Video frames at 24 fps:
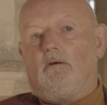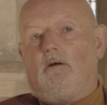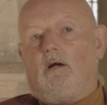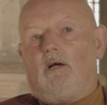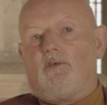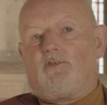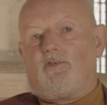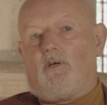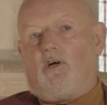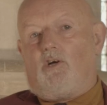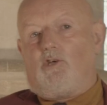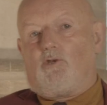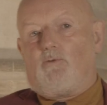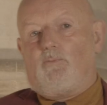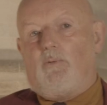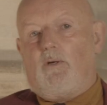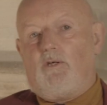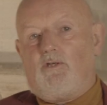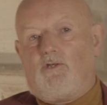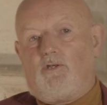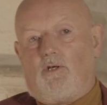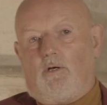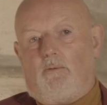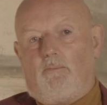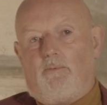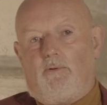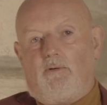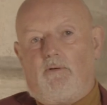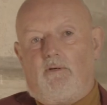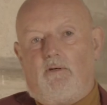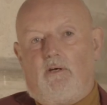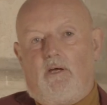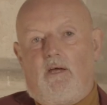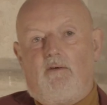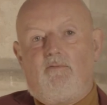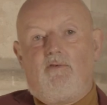as Archbishop,
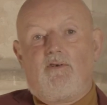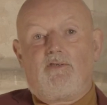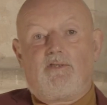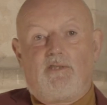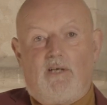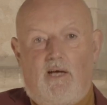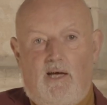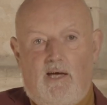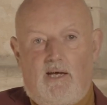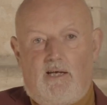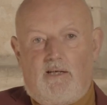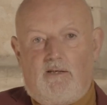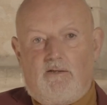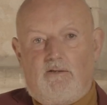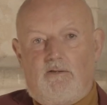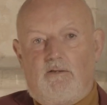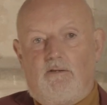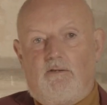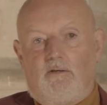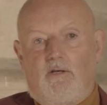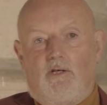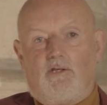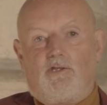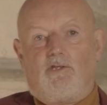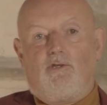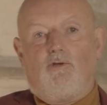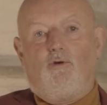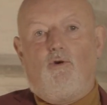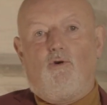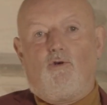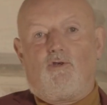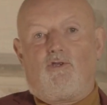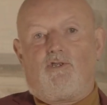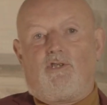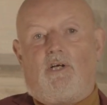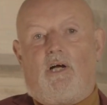he resigned as
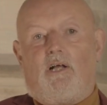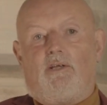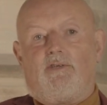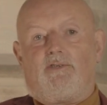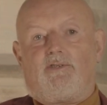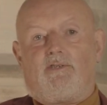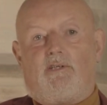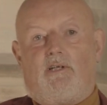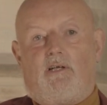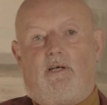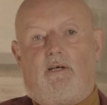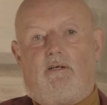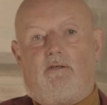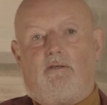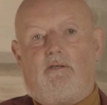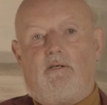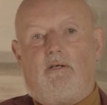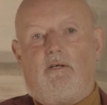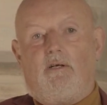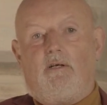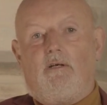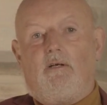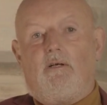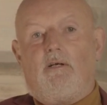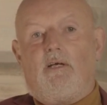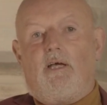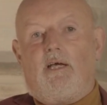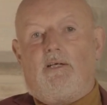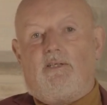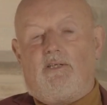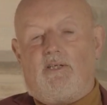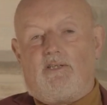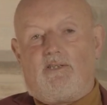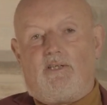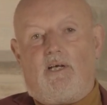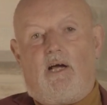Lord Chancellor. He
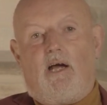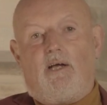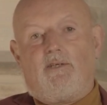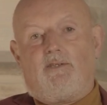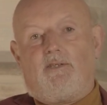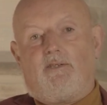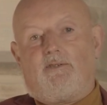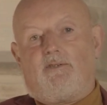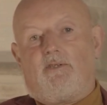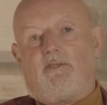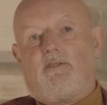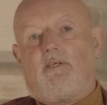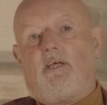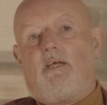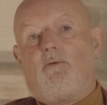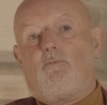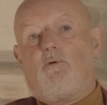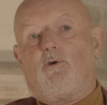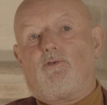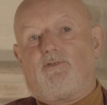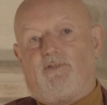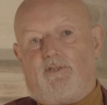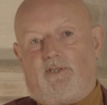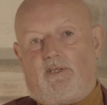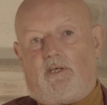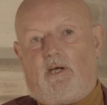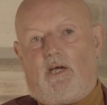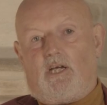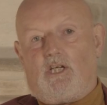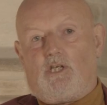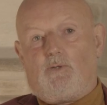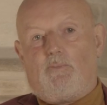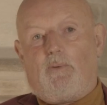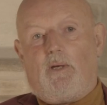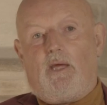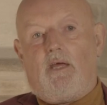decided that he wasn't
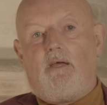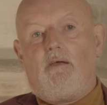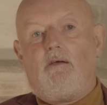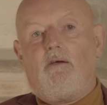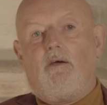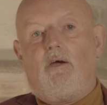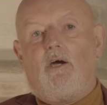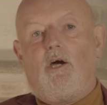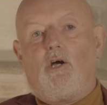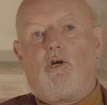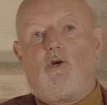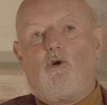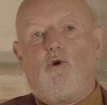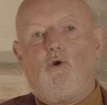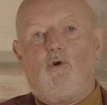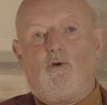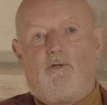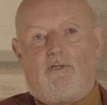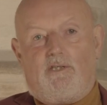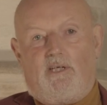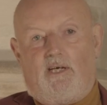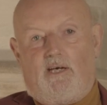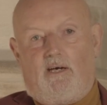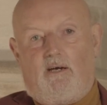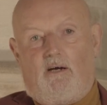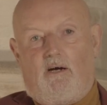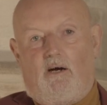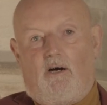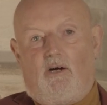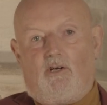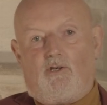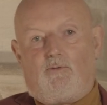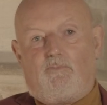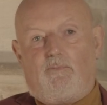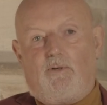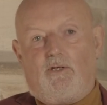going to be a courtier
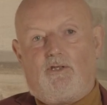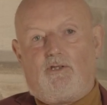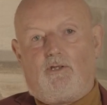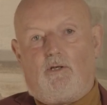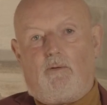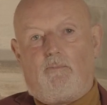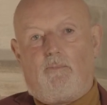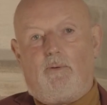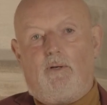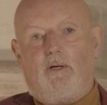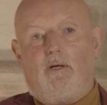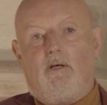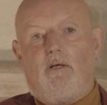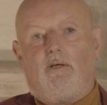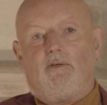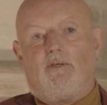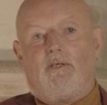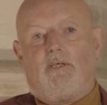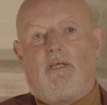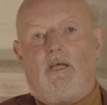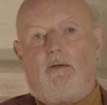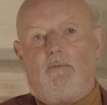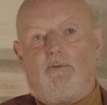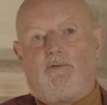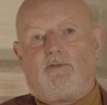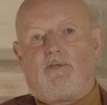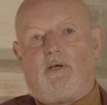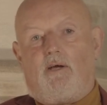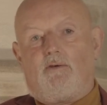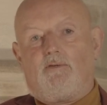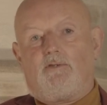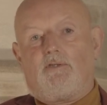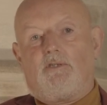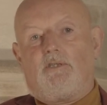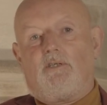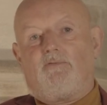archbishop, that he was
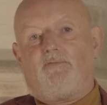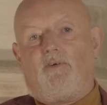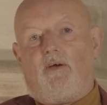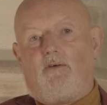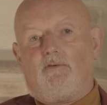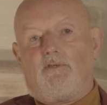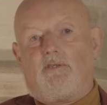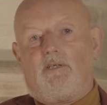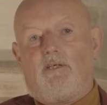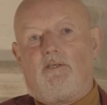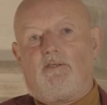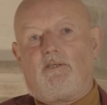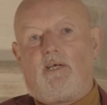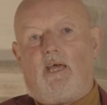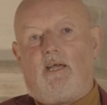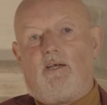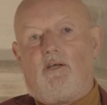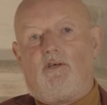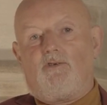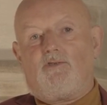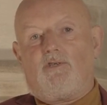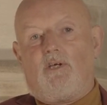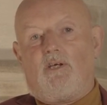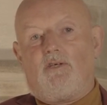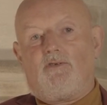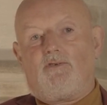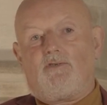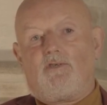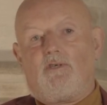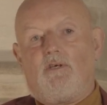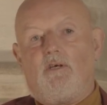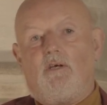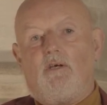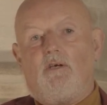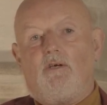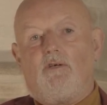going to devote his
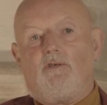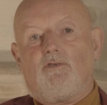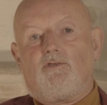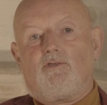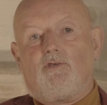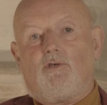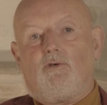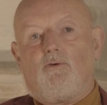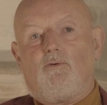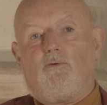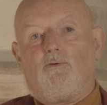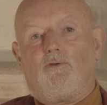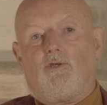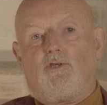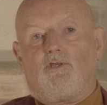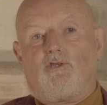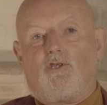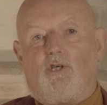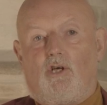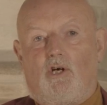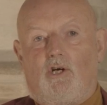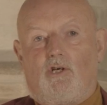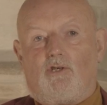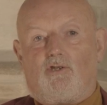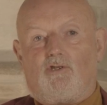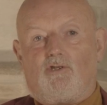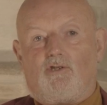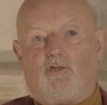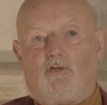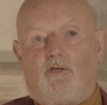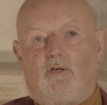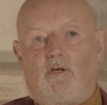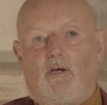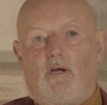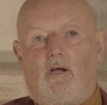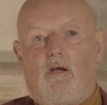energies to the
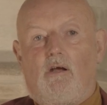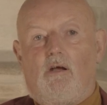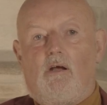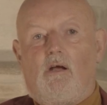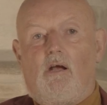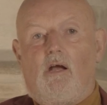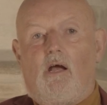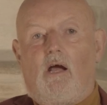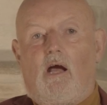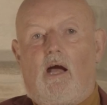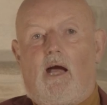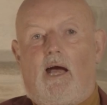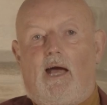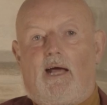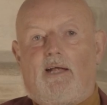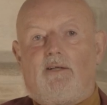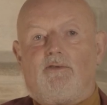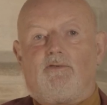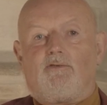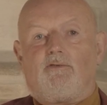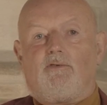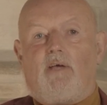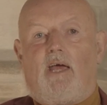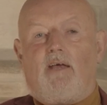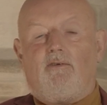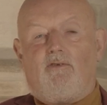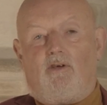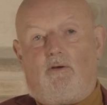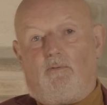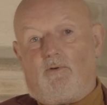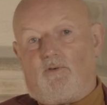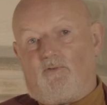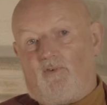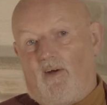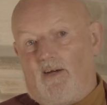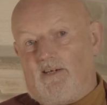church. And Henry
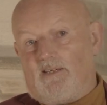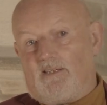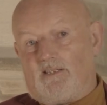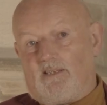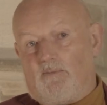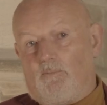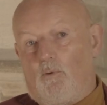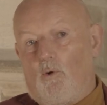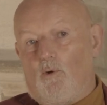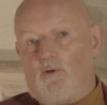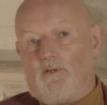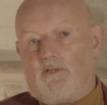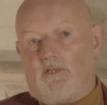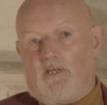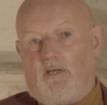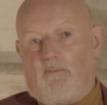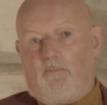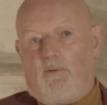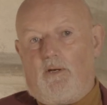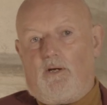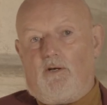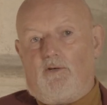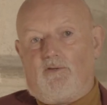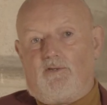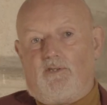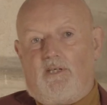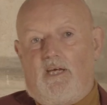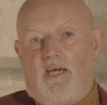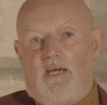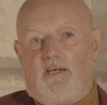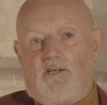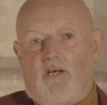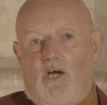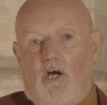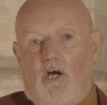was very disappointed because he had